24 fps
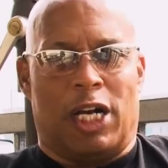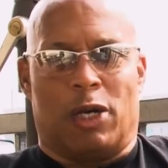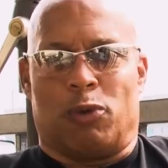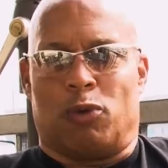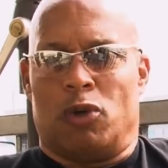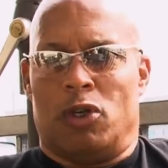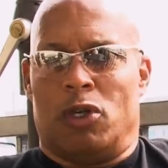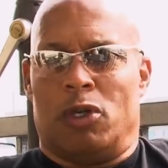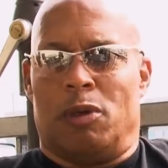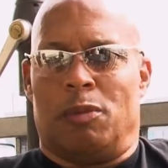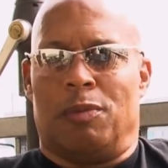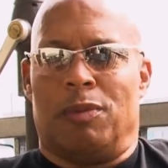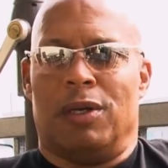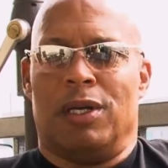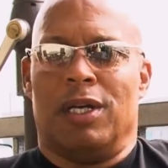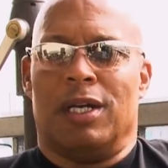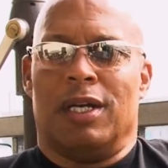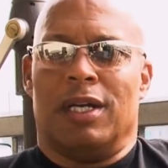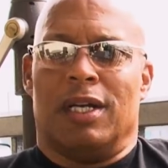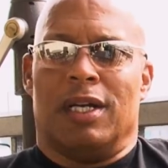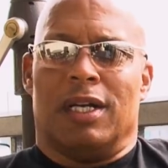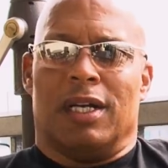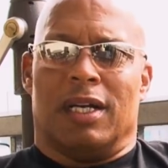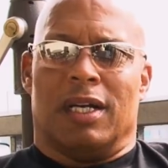in the room.
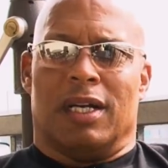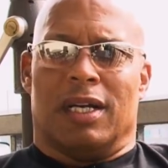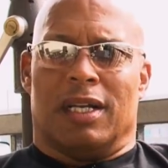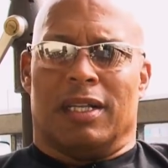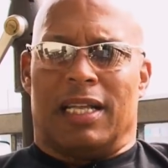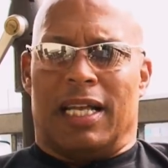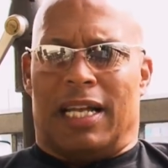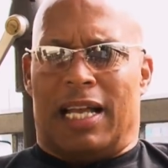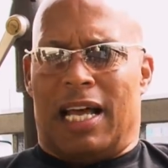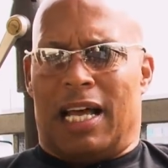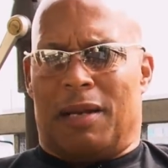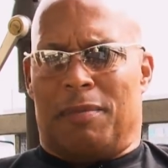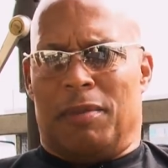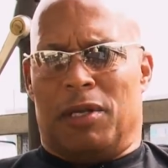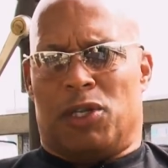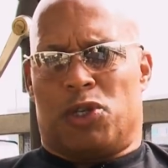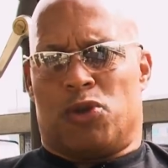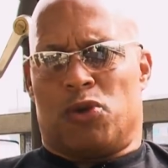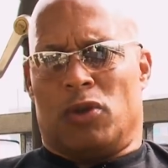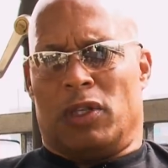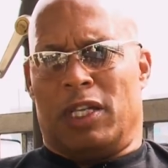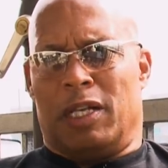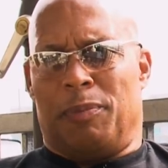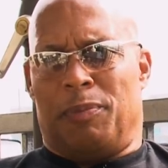that had
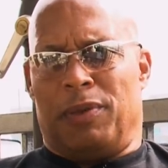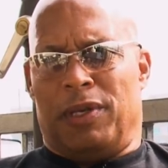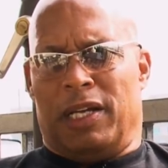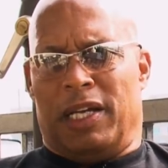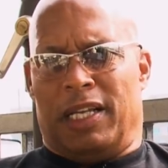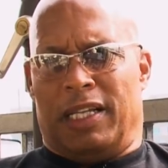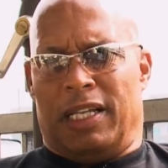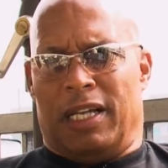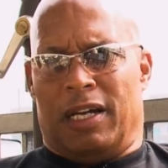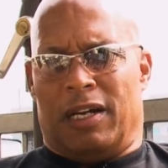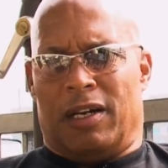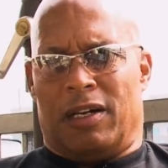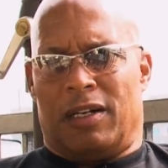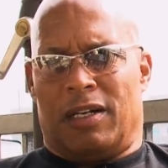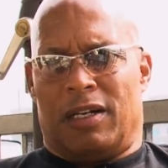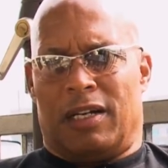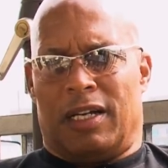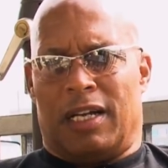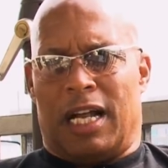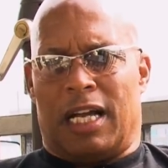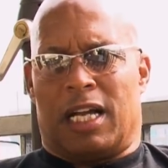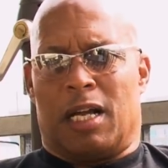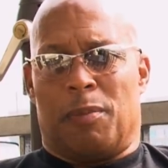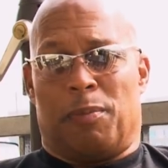Mr. Olympia in there.
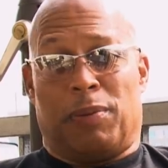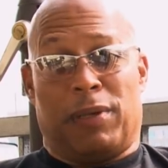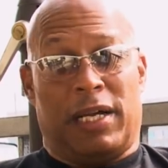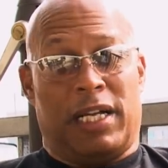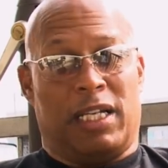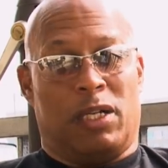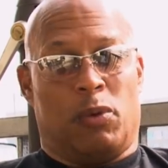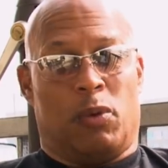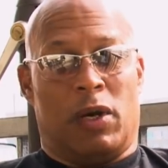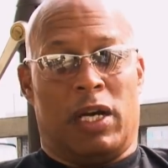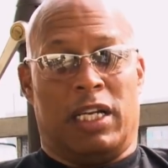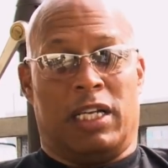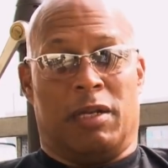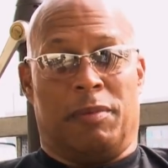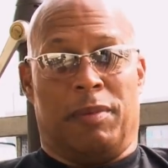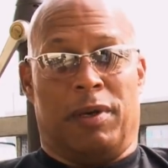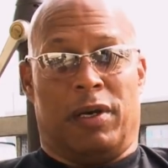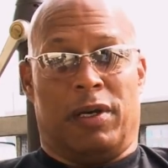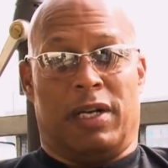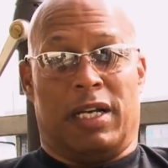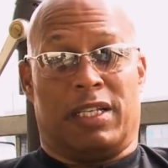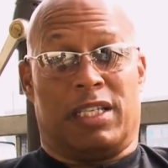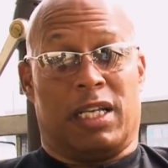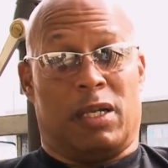And I complained to Wayne
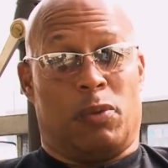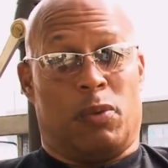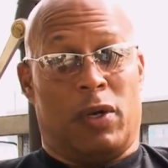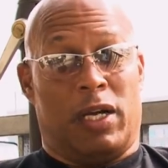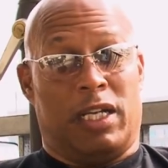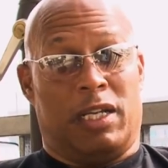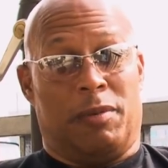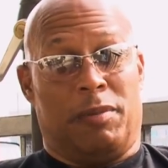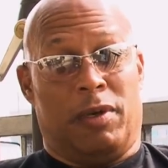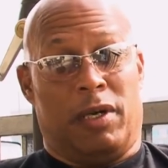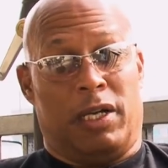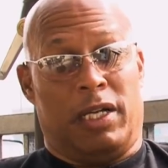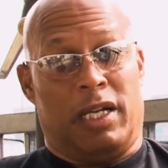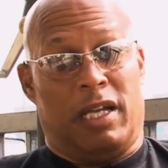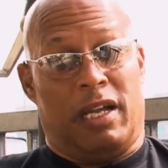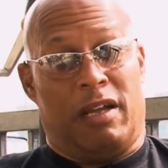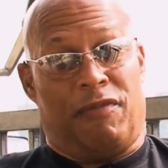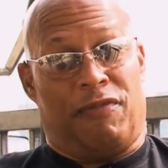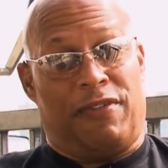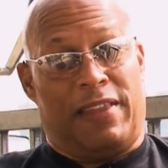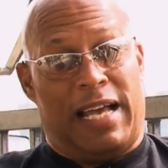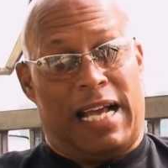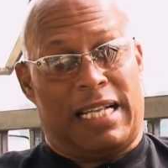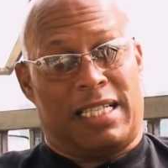D'Amelio. I said, Wayne D'Amelio,
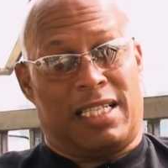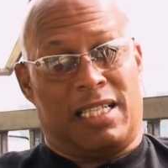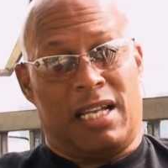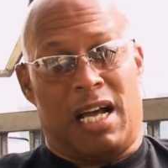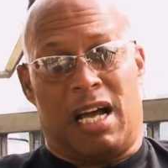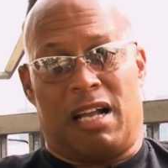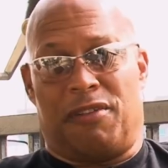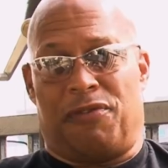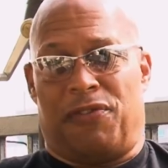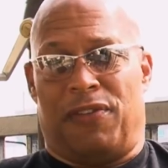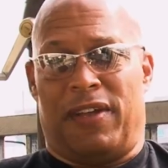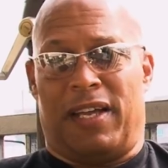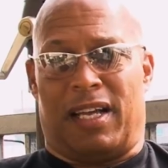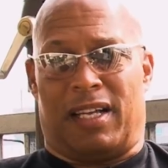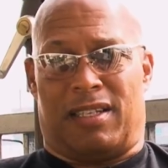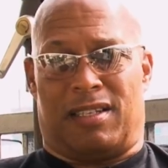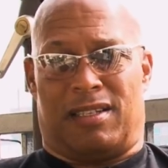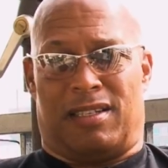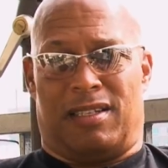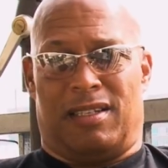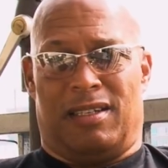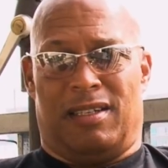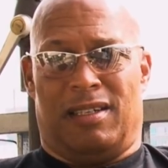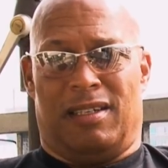if that's not
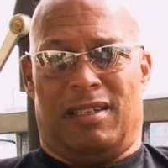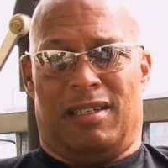fixed,